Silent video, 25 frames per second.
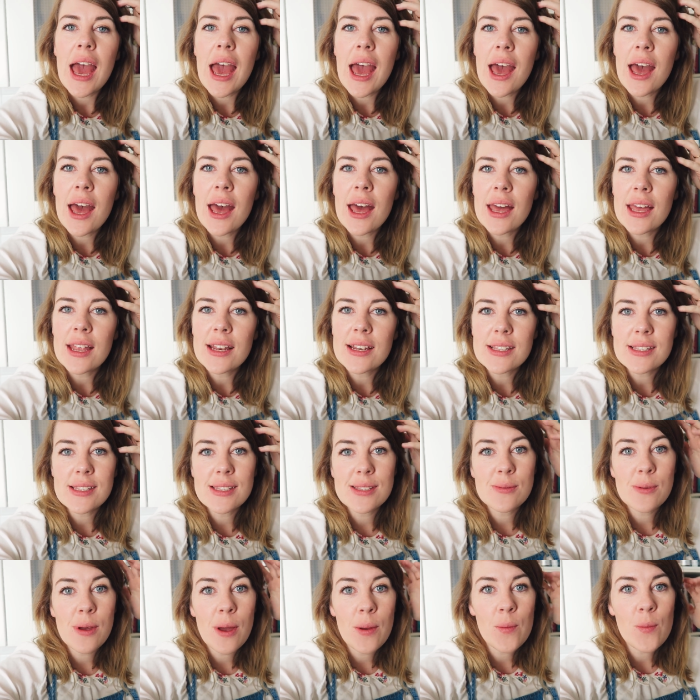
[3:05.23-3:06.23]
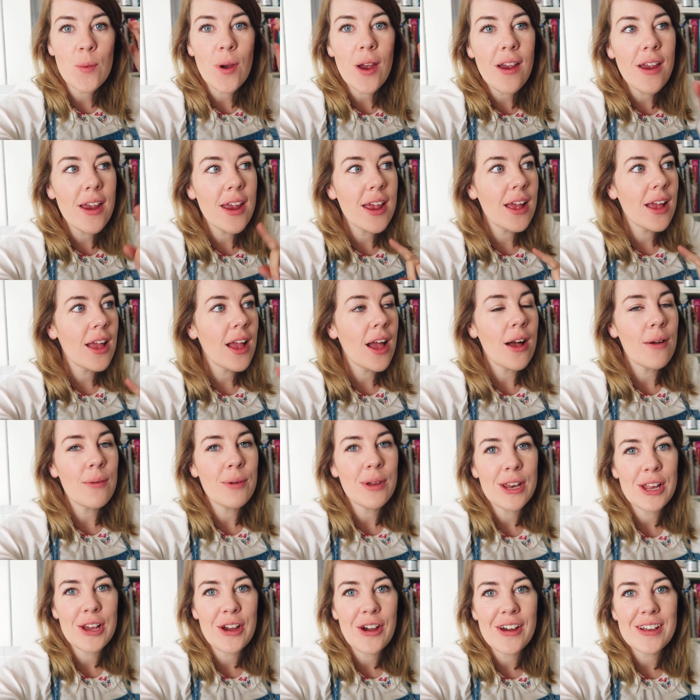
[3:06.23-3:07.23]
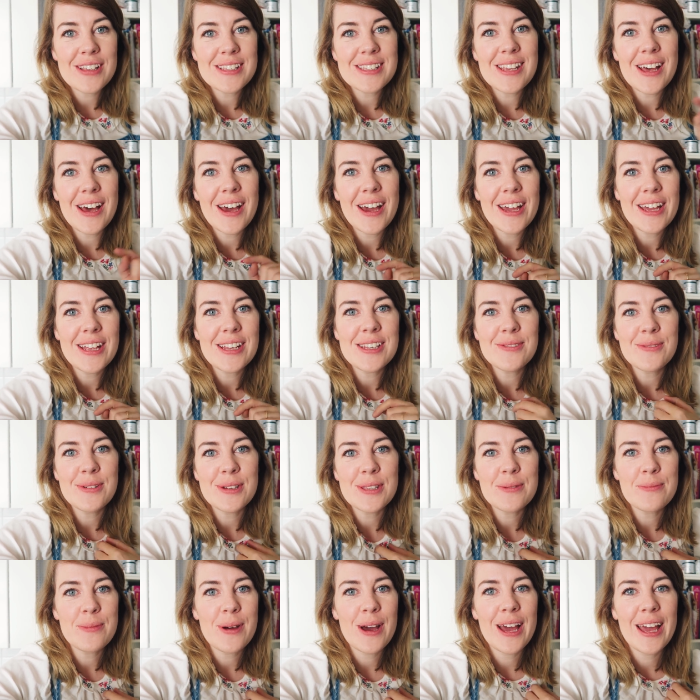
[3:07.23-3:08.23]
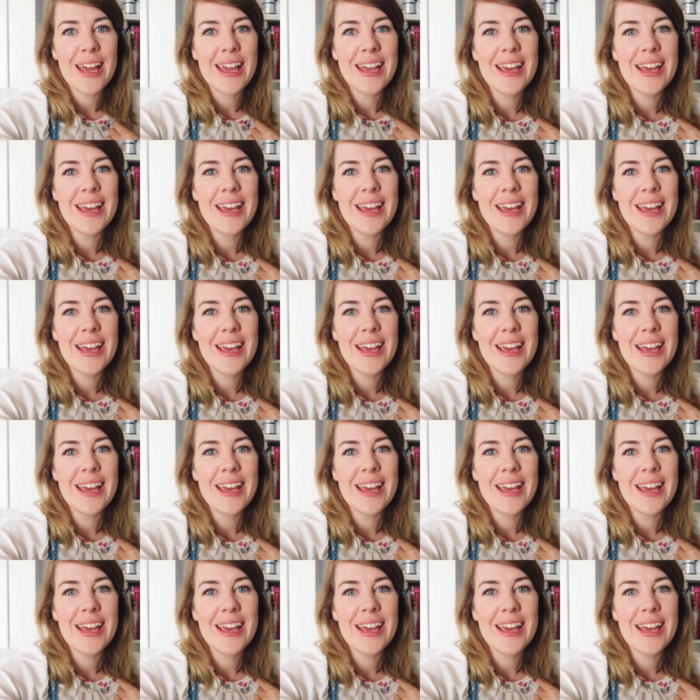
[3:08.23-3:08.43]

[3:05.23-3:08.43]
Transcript: and this is what I'm wearing. I'm gonna go outside with my